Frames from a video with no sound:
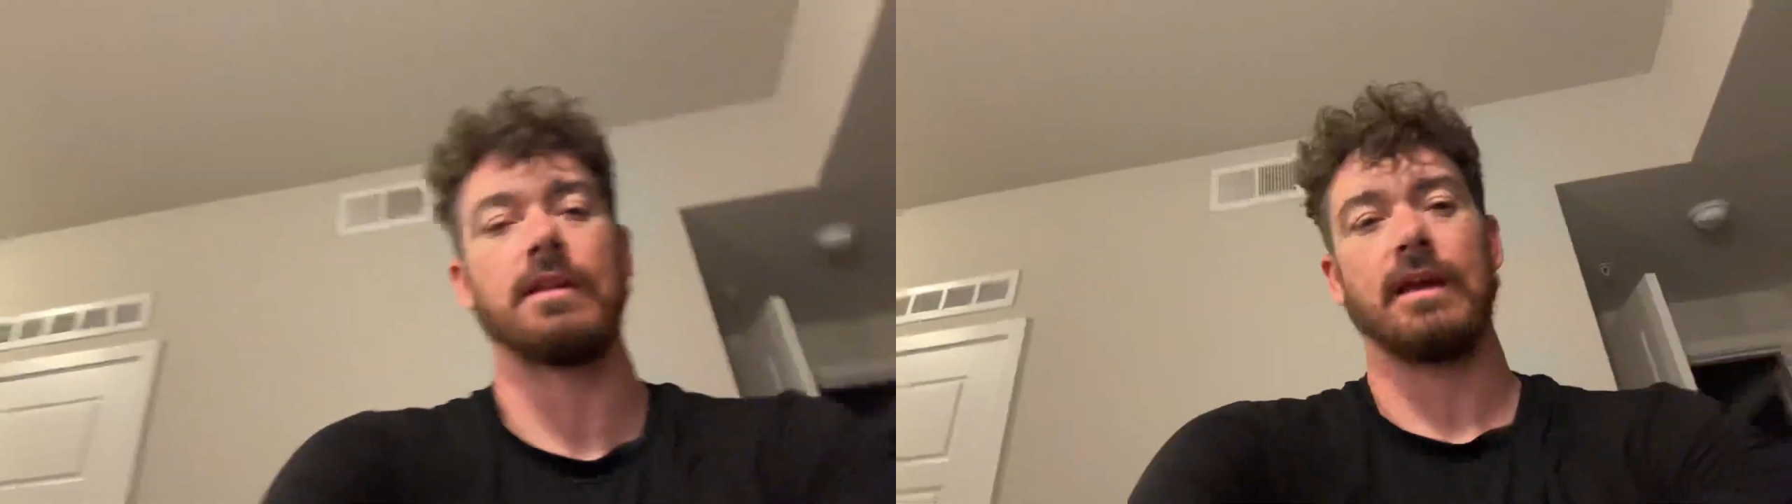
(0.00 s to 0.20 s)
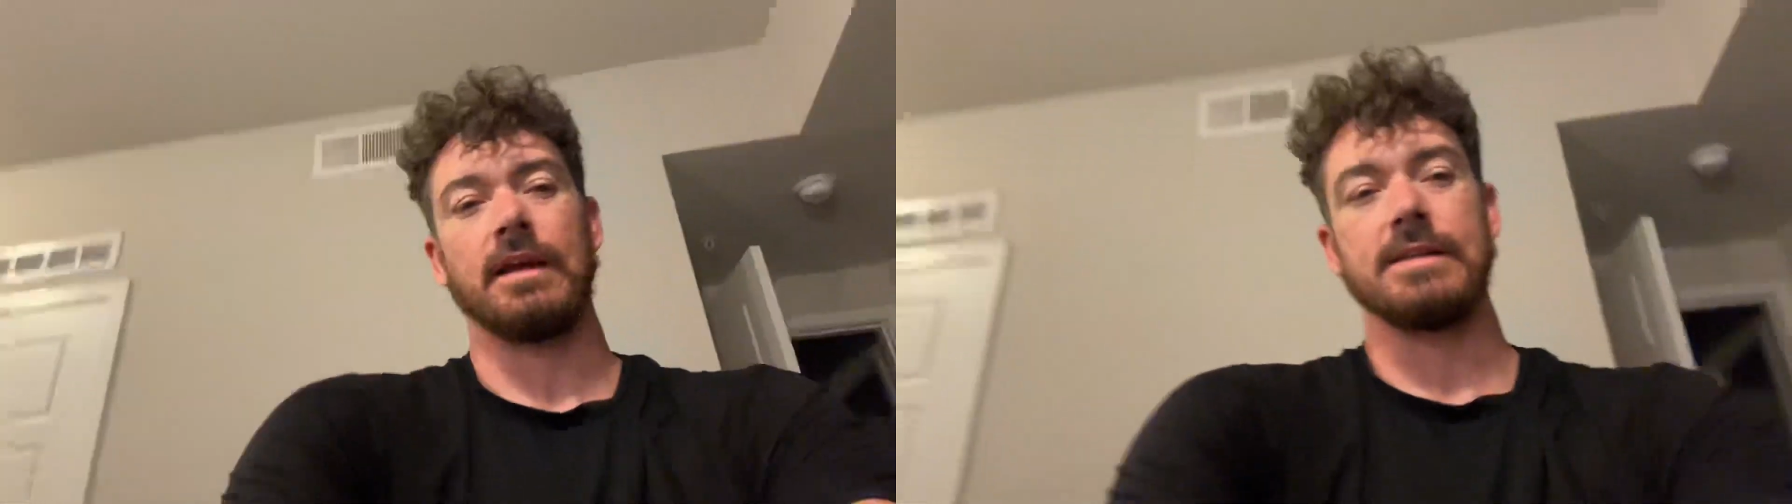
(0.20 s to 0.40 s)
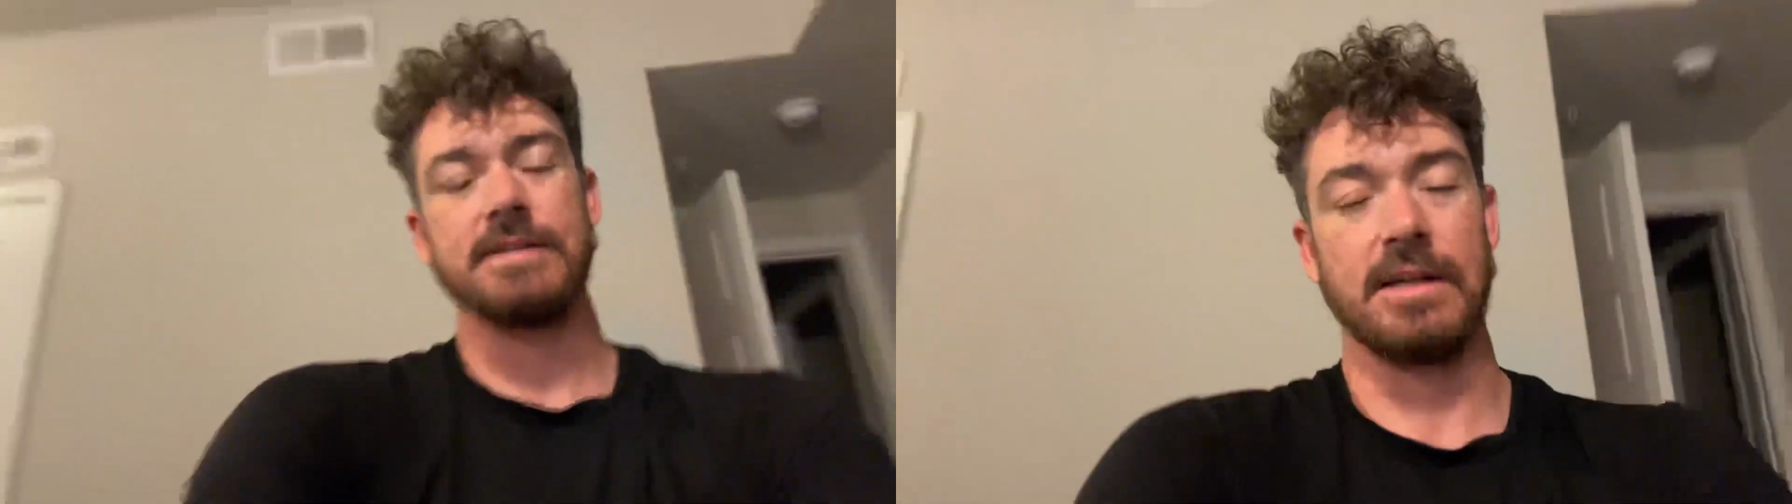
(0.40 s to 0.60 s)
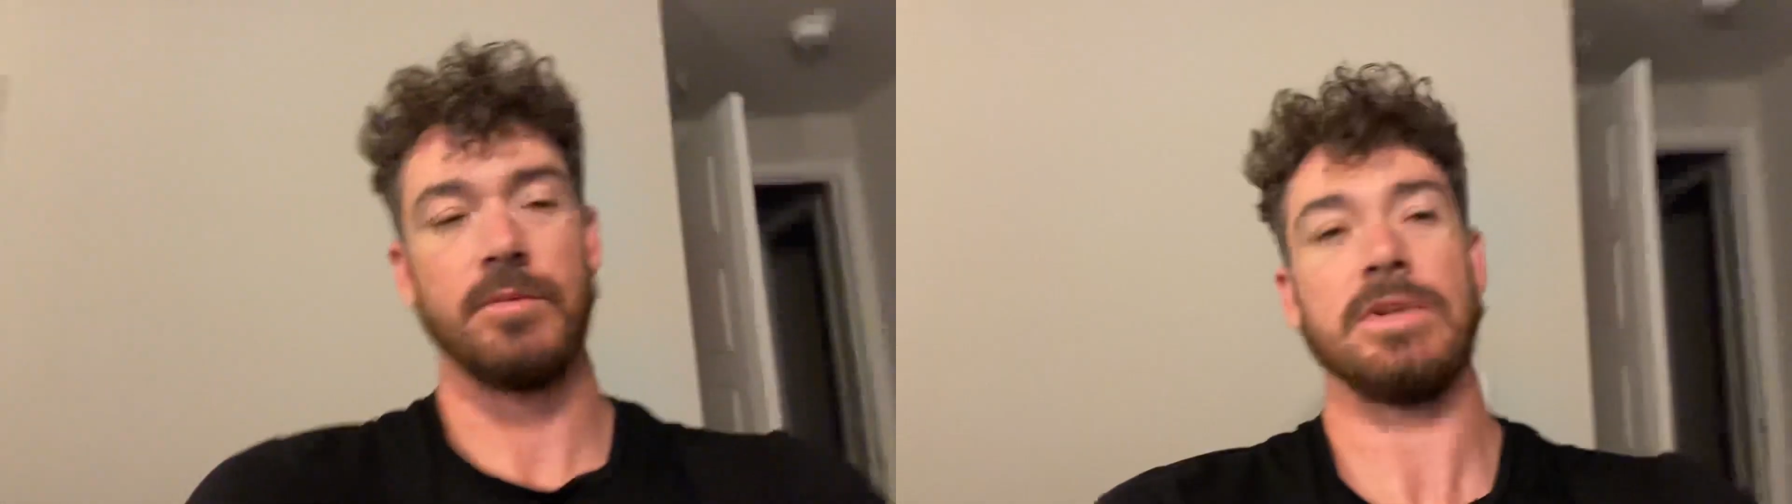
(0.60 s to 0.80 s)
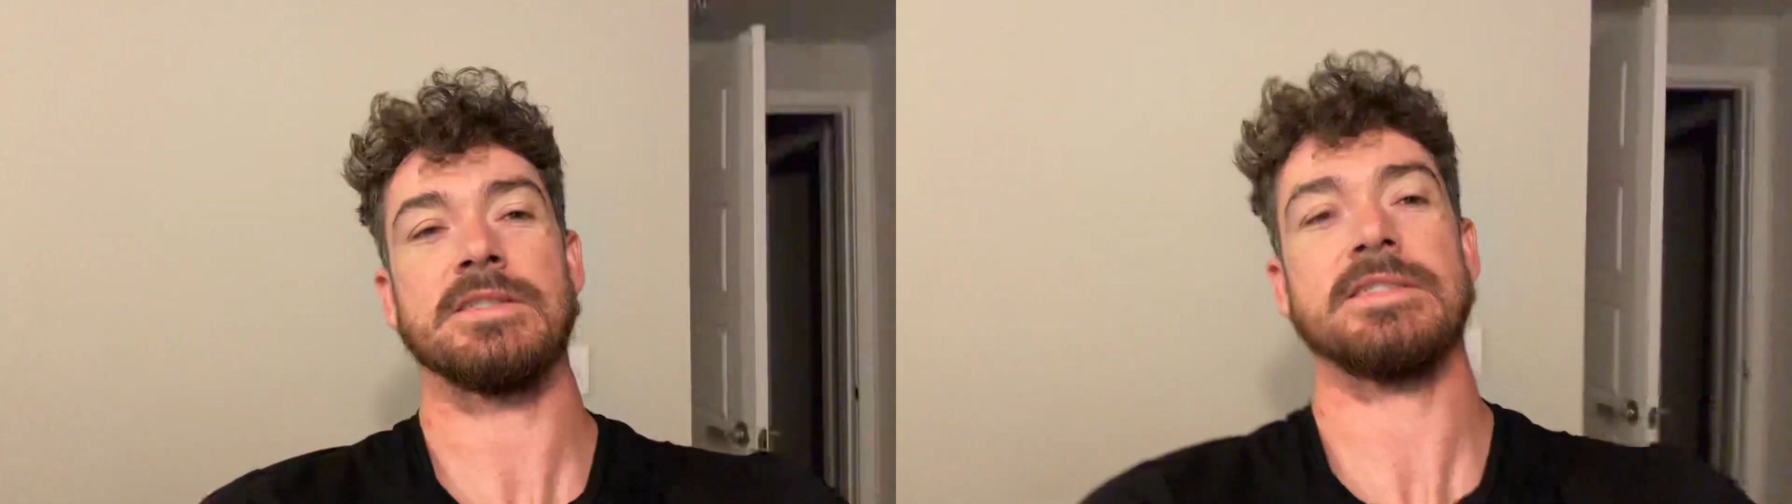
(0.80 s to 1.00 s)
Like I said, I've
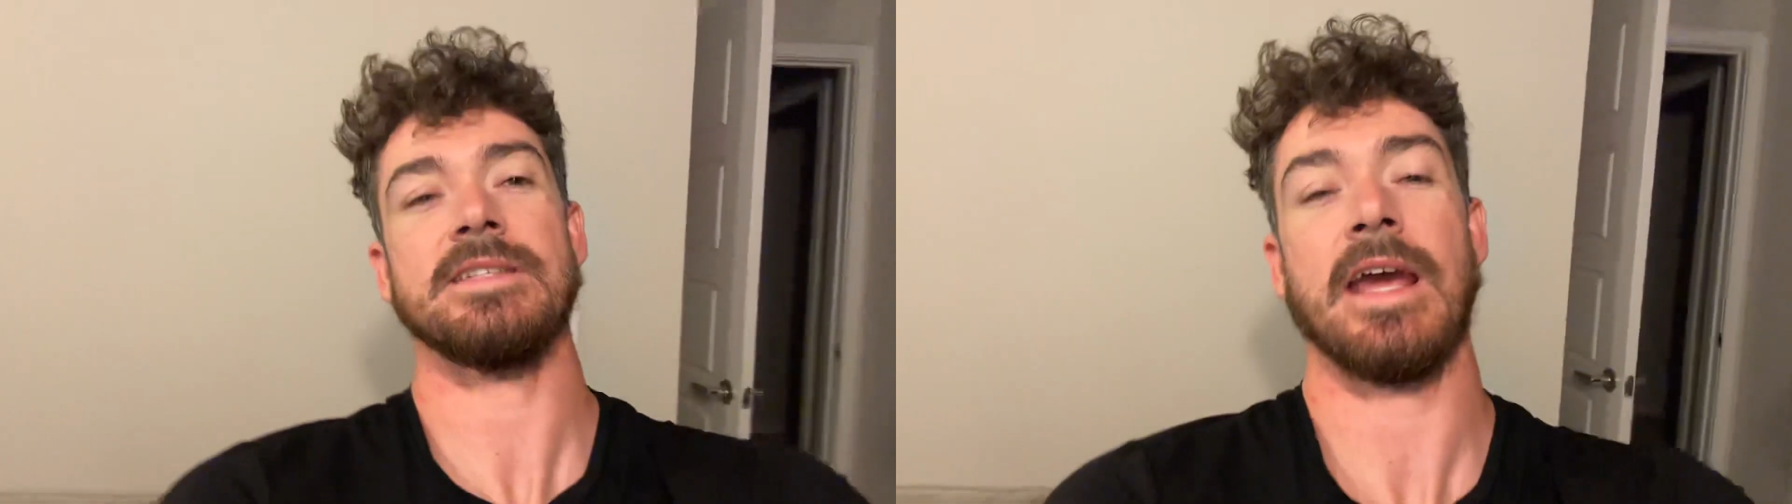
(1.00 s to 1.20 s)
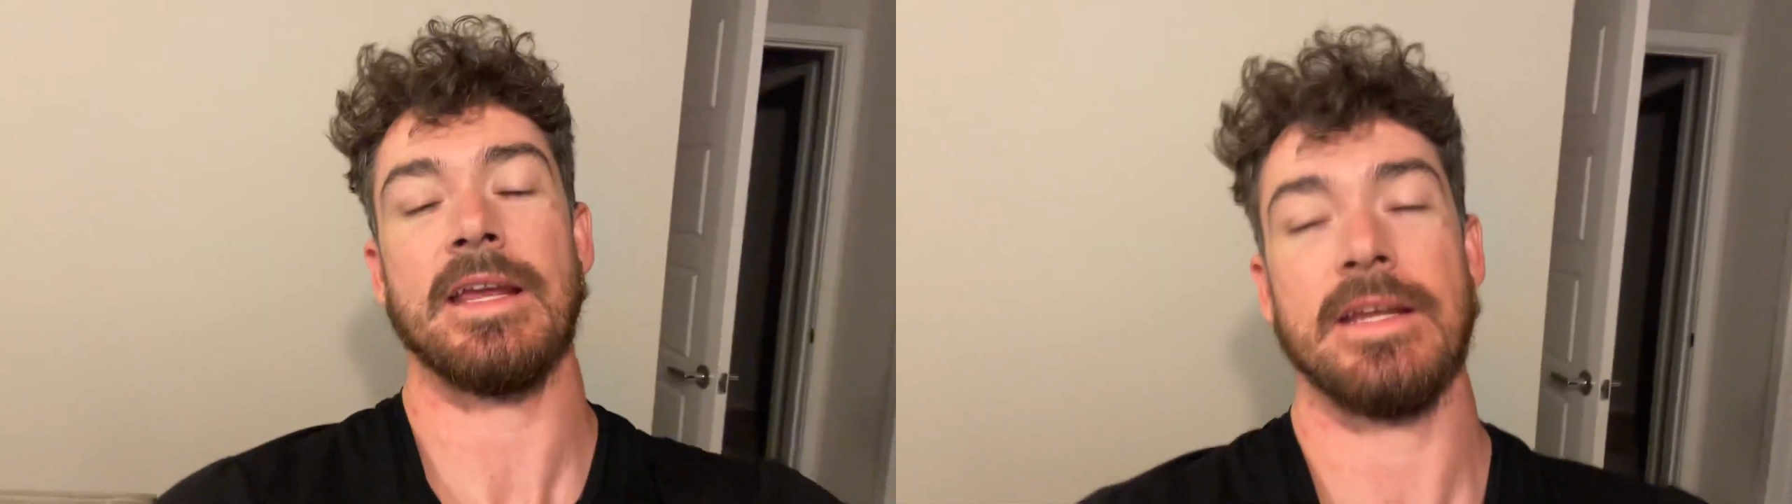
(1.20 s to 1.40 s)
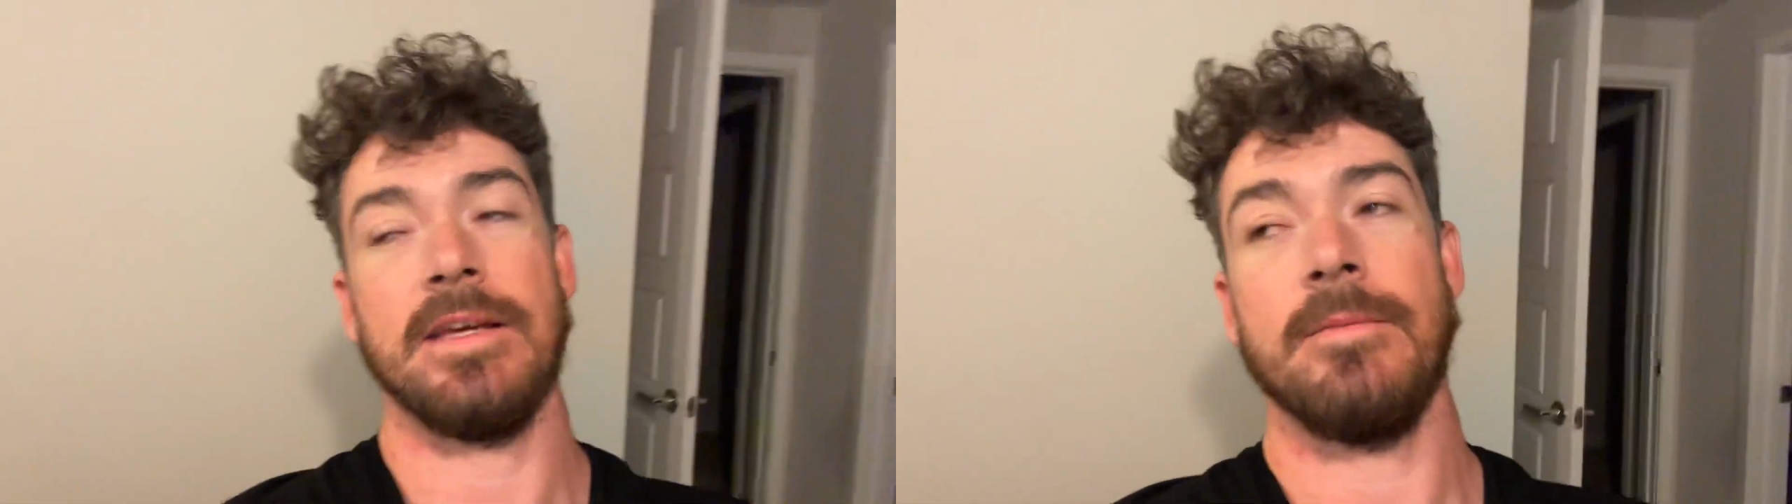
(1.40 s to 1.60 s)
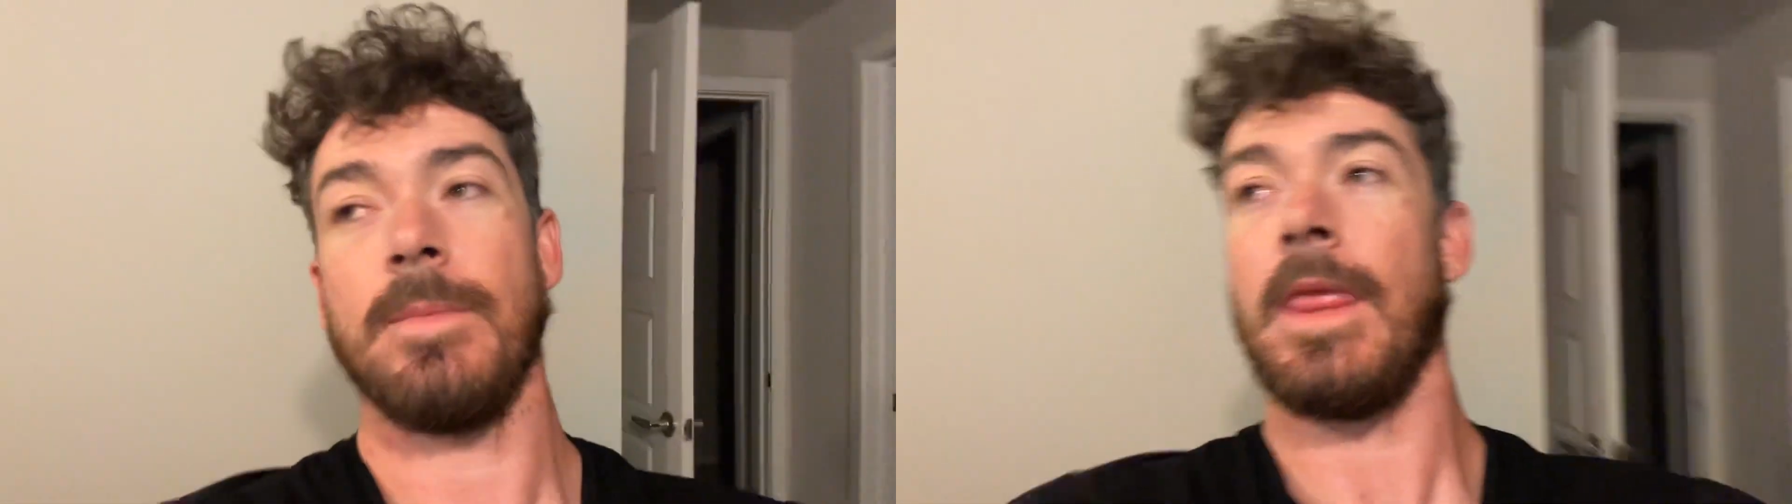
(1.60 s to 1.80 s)
been stagnant